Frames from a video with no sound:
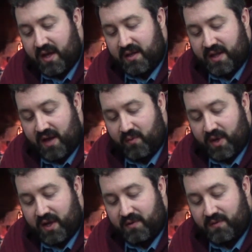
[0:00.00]
In that
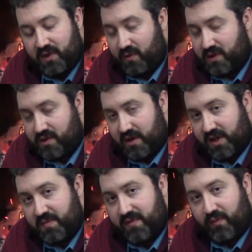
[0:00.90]
way, you can talk
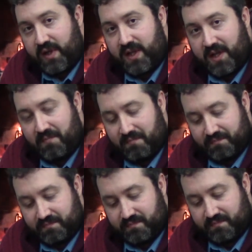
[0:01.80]
to me freely."
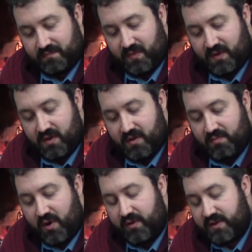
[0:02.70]

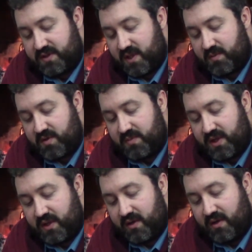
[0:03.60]
Martha seemed to
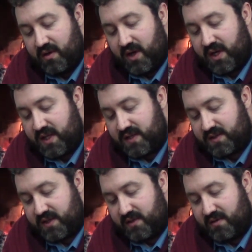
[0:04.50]
be
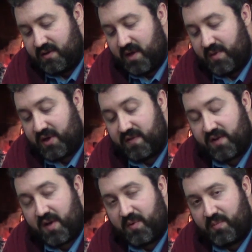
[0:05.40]
uneasy about
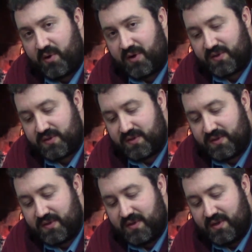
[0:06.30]
giving up her purse,
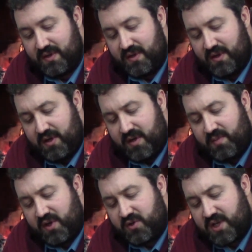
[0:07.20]

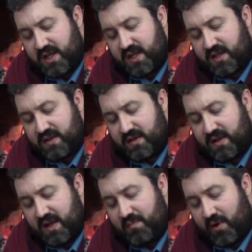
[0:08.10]
but Eugenia
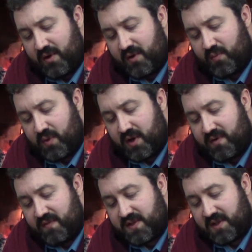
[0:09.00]
and Martin were
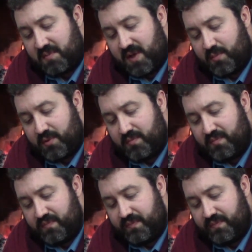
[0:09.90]
convincing people.